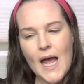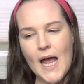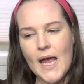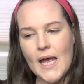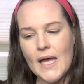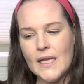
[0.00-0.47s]

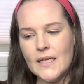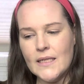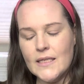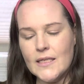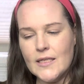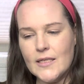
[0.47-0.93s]

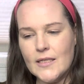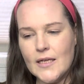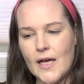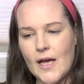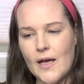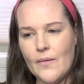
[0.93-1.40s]
And
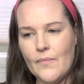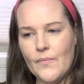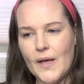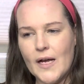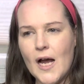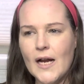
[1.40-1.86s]

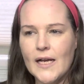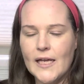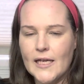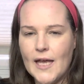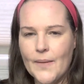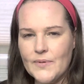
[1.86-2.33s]
it kind
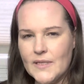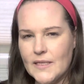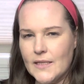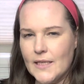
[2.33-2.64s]
of gets